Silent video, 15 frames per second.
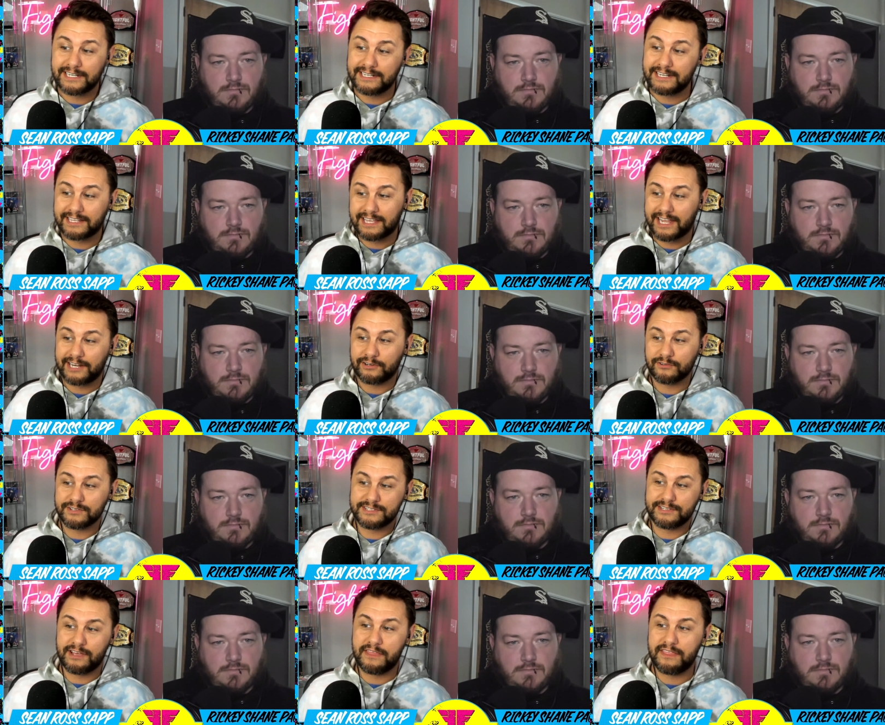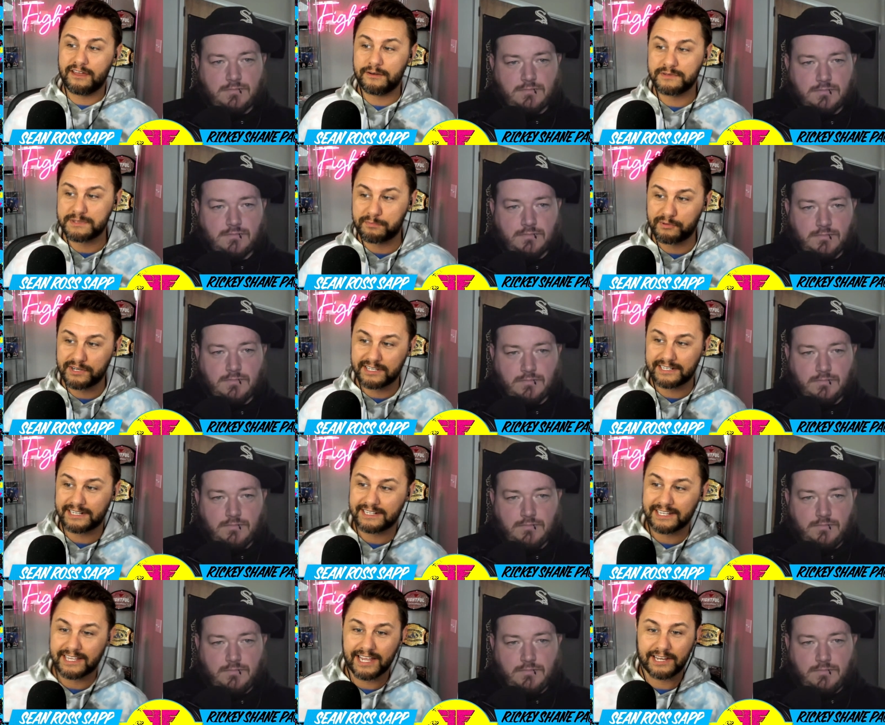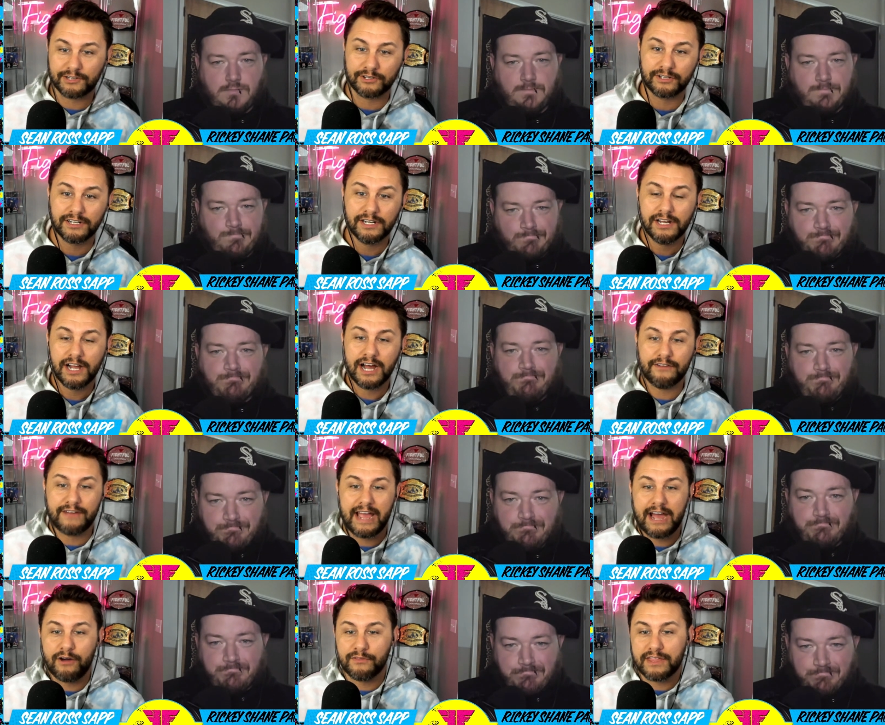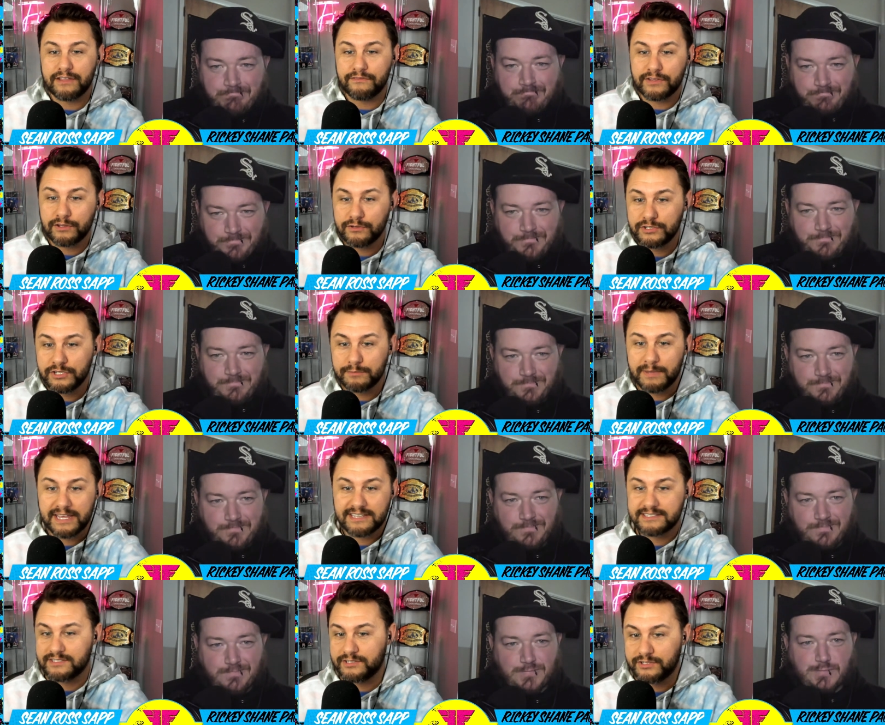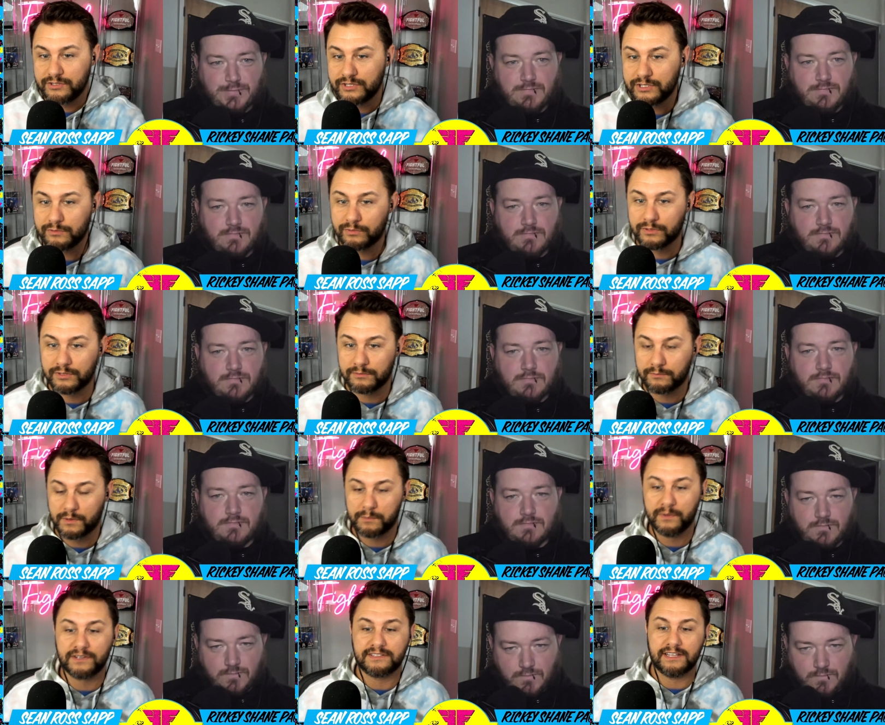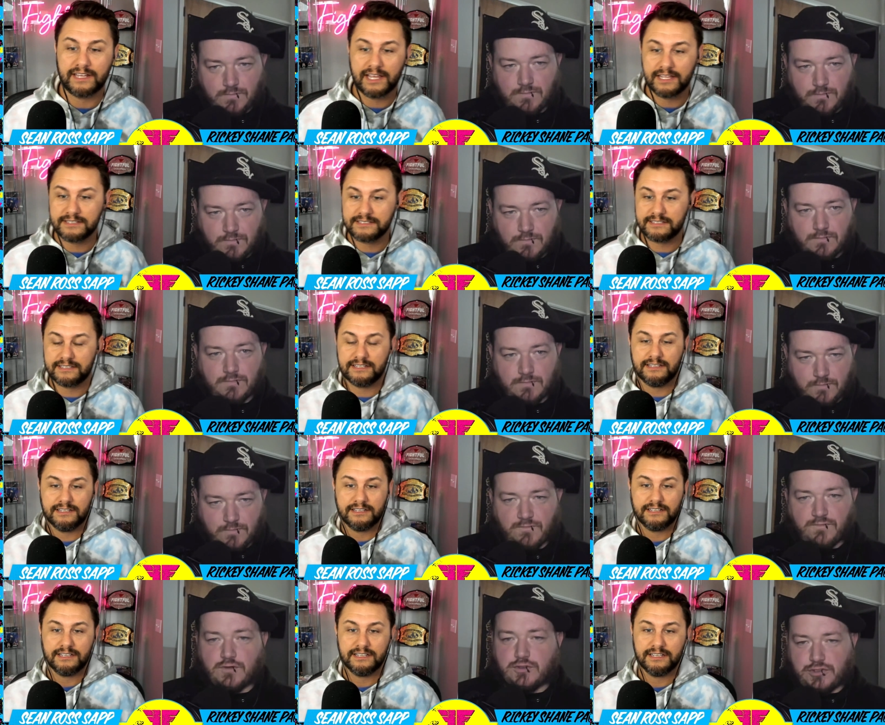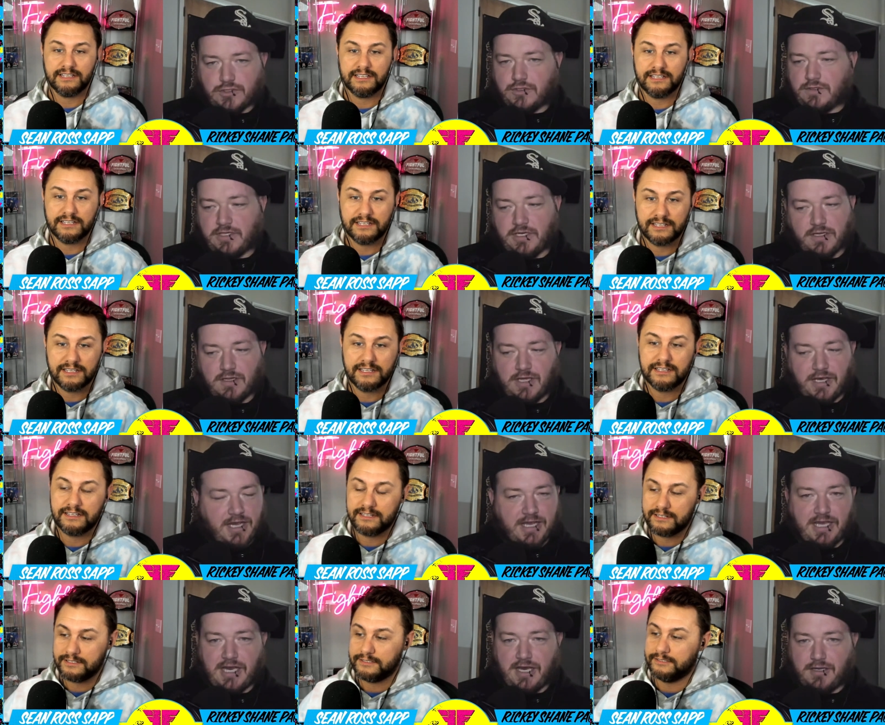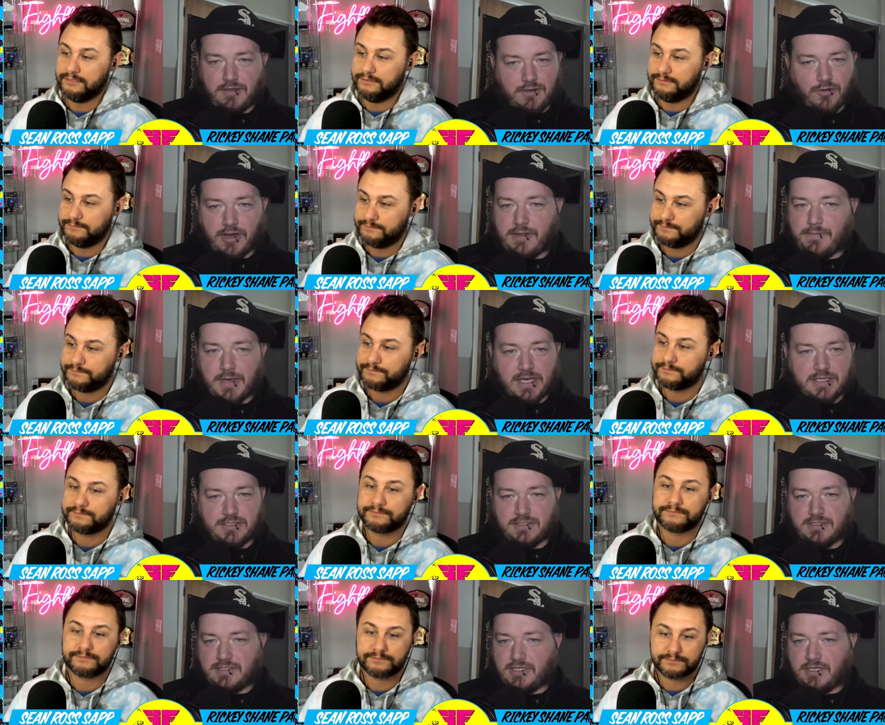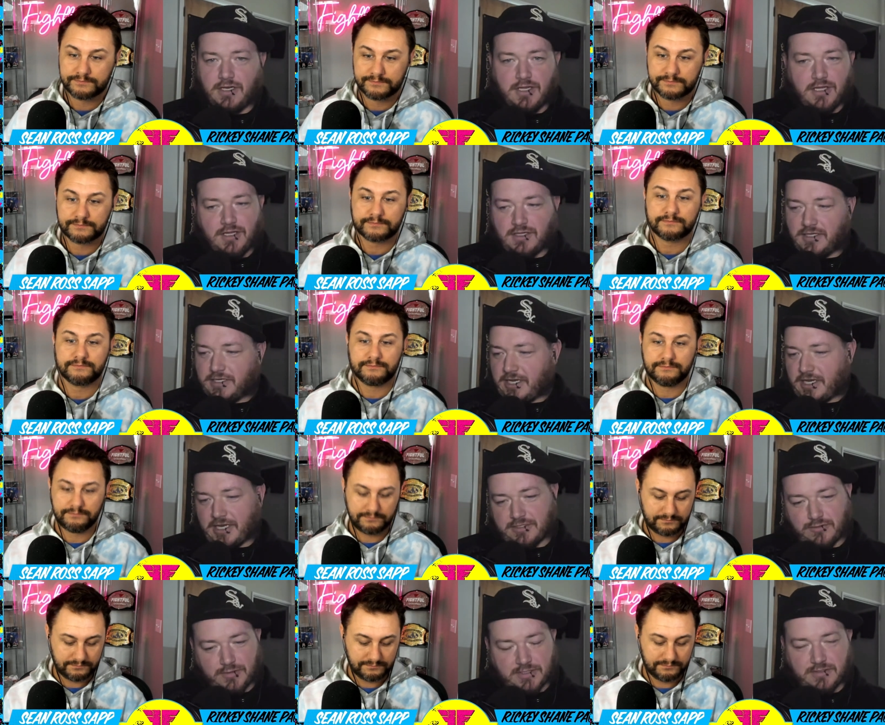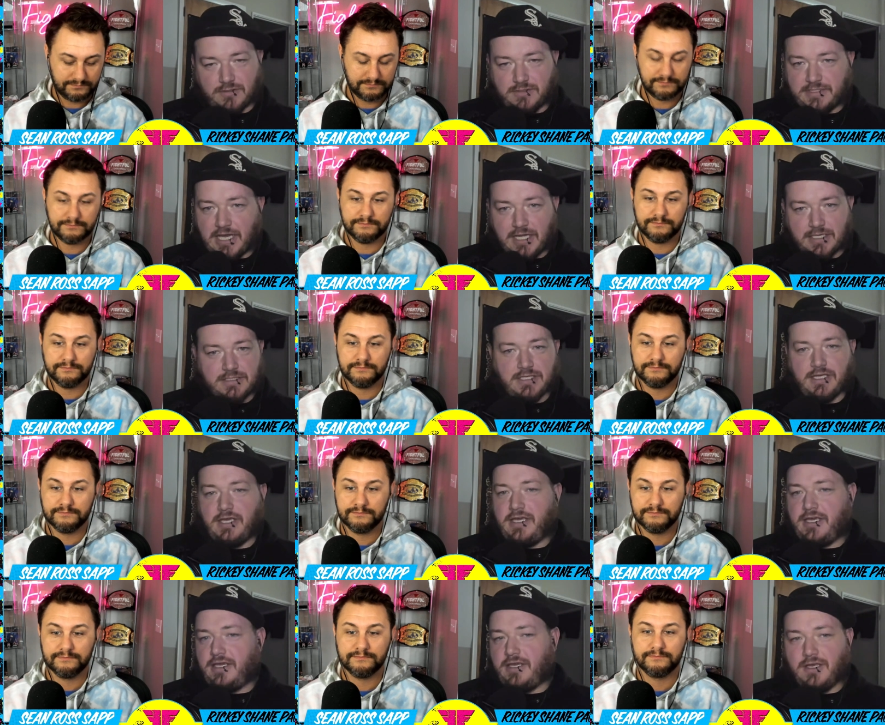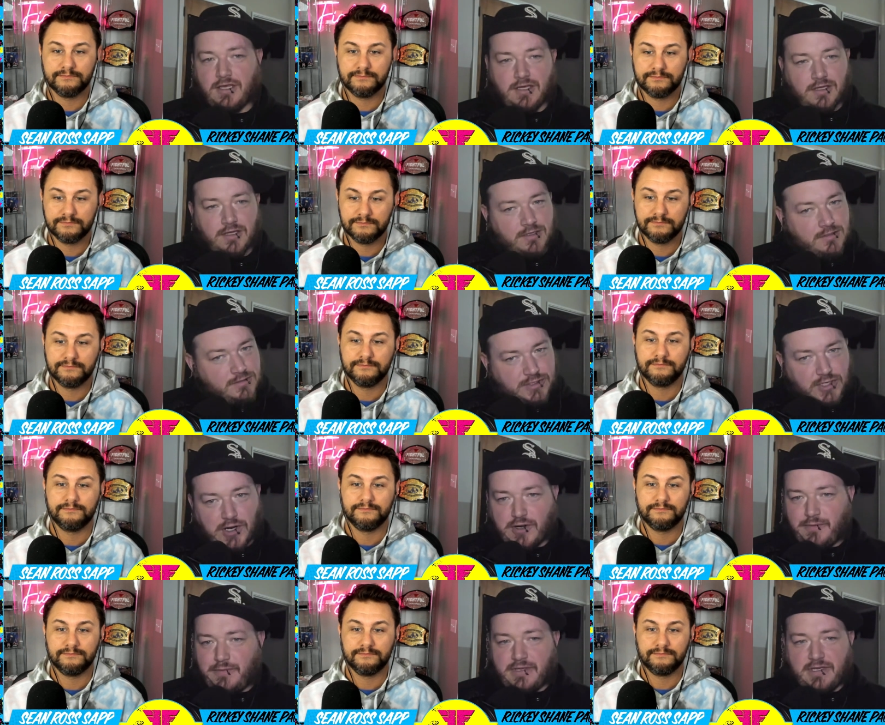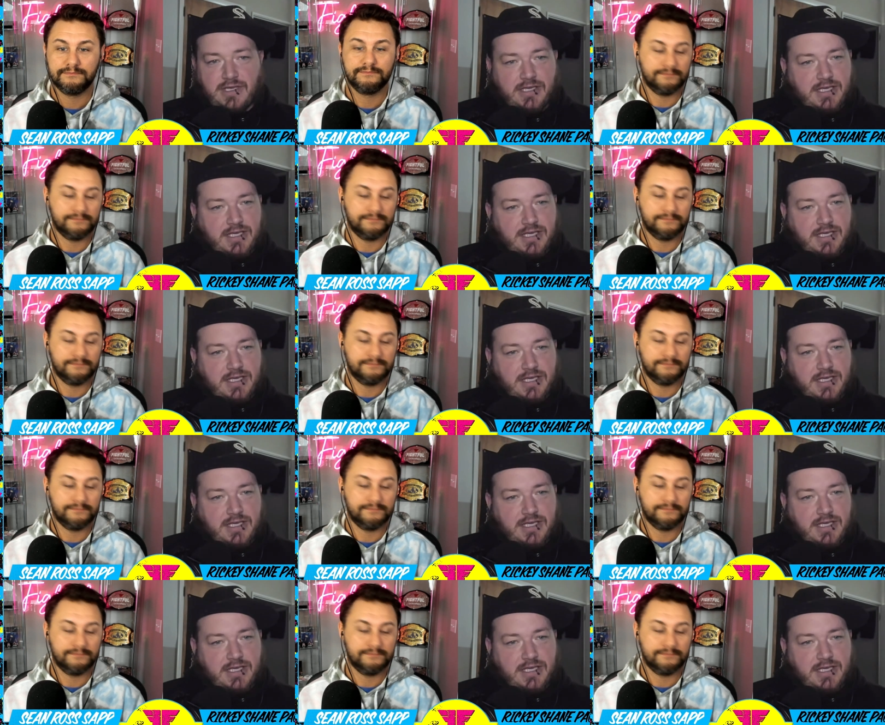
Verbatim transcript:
Speaker 1: indicator. So I thought it was a pretty good indicator of how they viewed you based on who you were, were booked against.
Speaker 2: For sure. They like I got great matches there. Like I got to wrestle Dante, Darby,